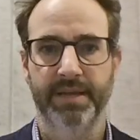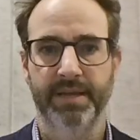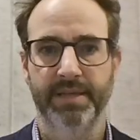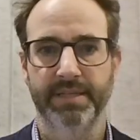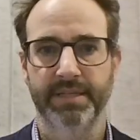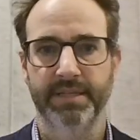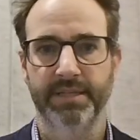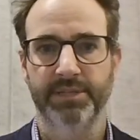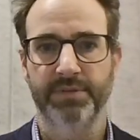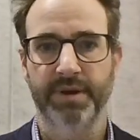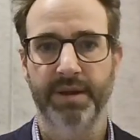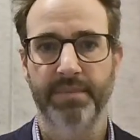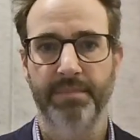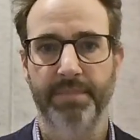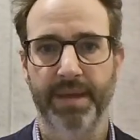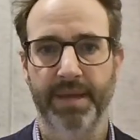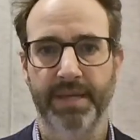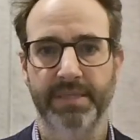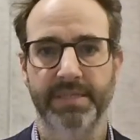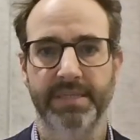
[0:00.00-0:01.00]
the Australian
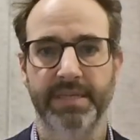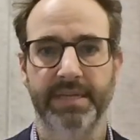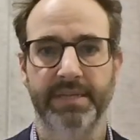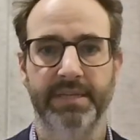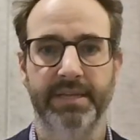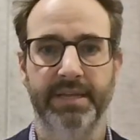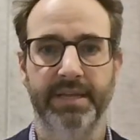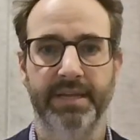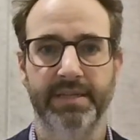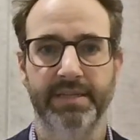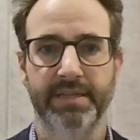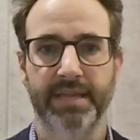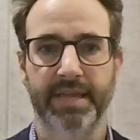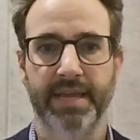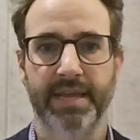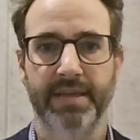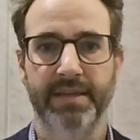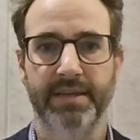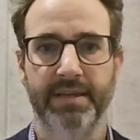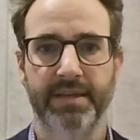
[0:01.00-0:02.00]
bank sector has
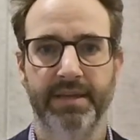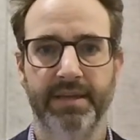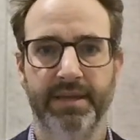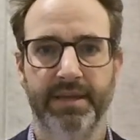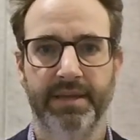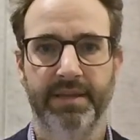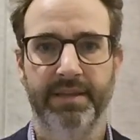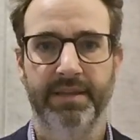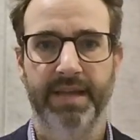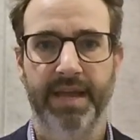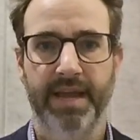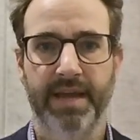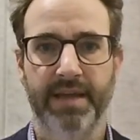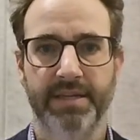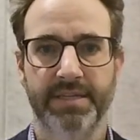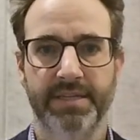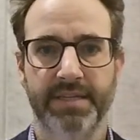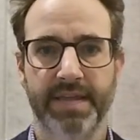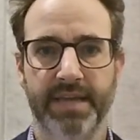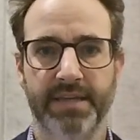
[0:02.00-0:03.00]
led the
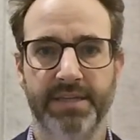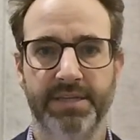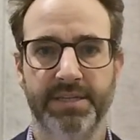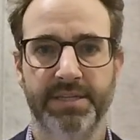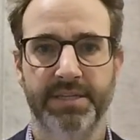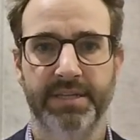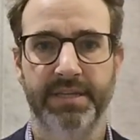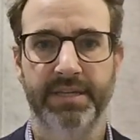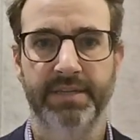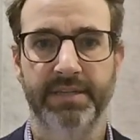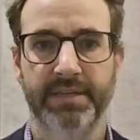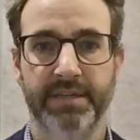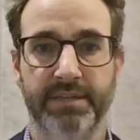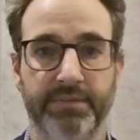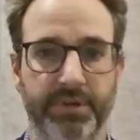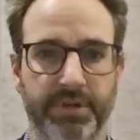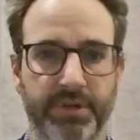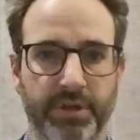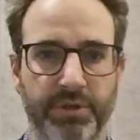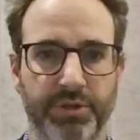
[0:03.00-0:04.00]
ASX in
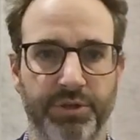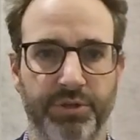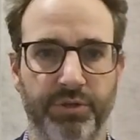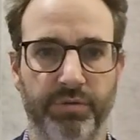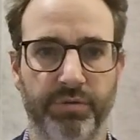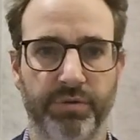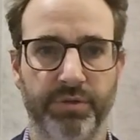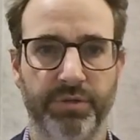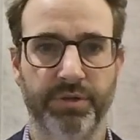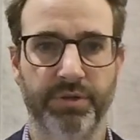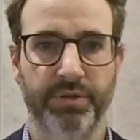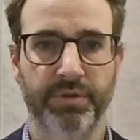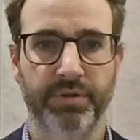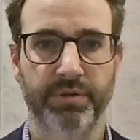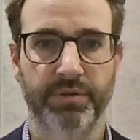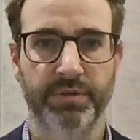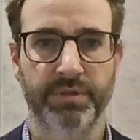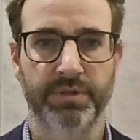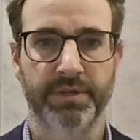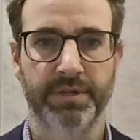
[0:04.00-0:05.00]
delivering those strong
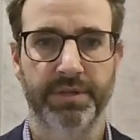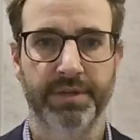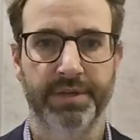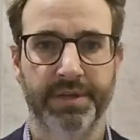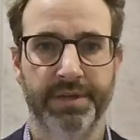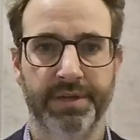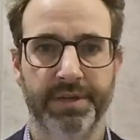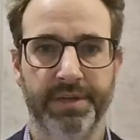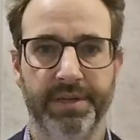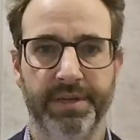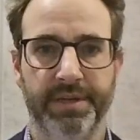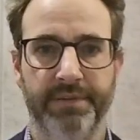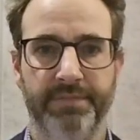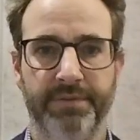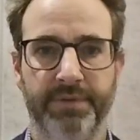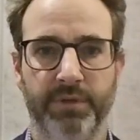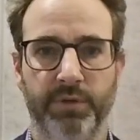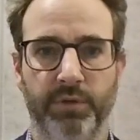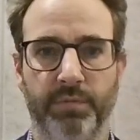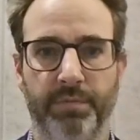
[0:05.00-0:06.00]
returns. If
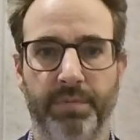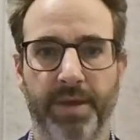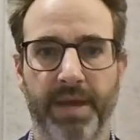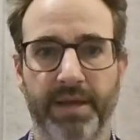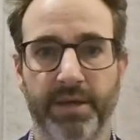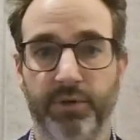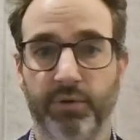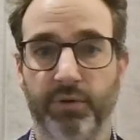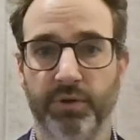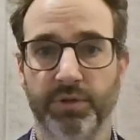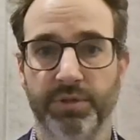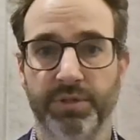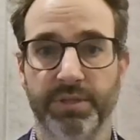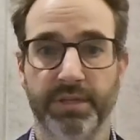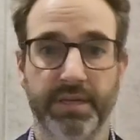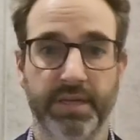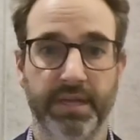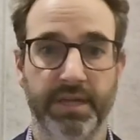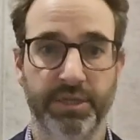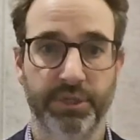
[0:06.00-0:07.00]
we look back across
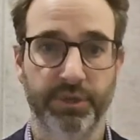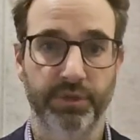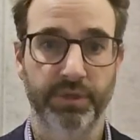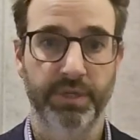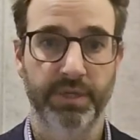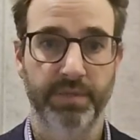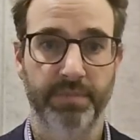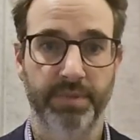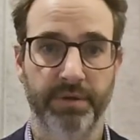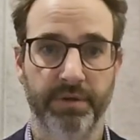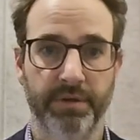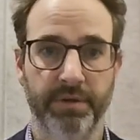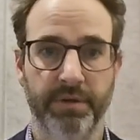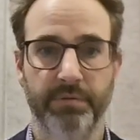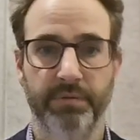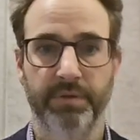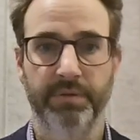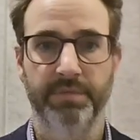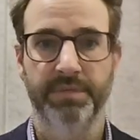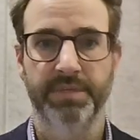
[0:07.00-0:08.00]
a 2-year
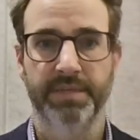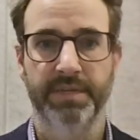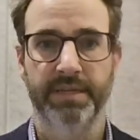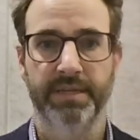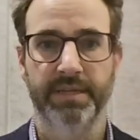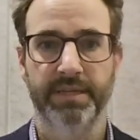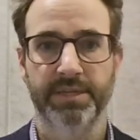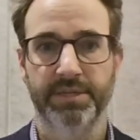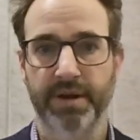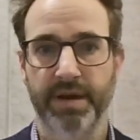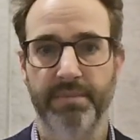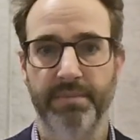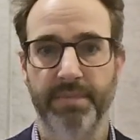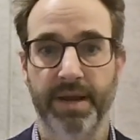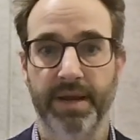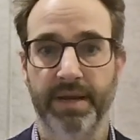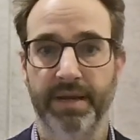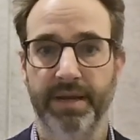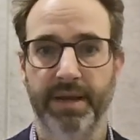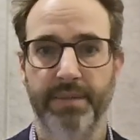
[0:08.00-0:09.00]
period, we've seen the Australian
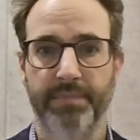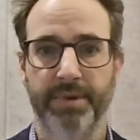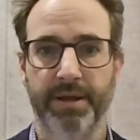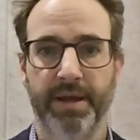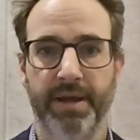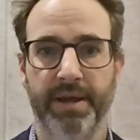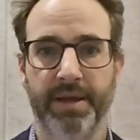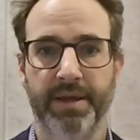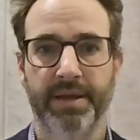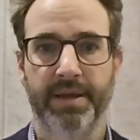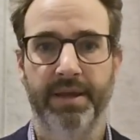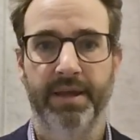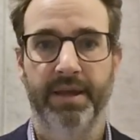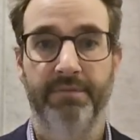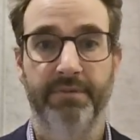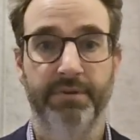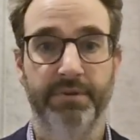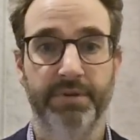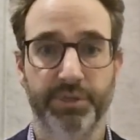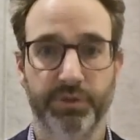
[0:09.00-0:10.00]
market up a
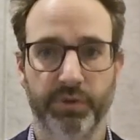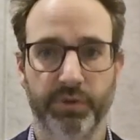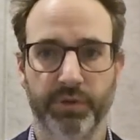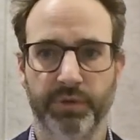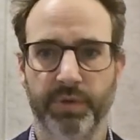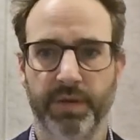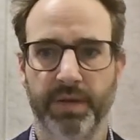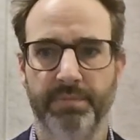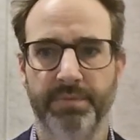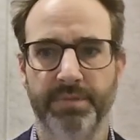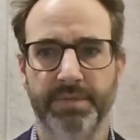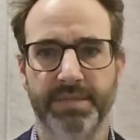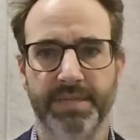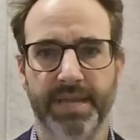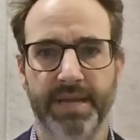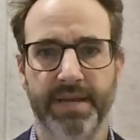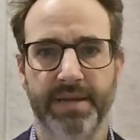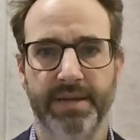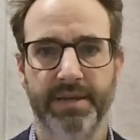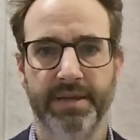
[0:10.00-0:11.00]
very strong
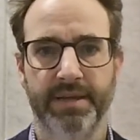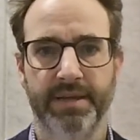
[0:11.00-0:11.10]
20%.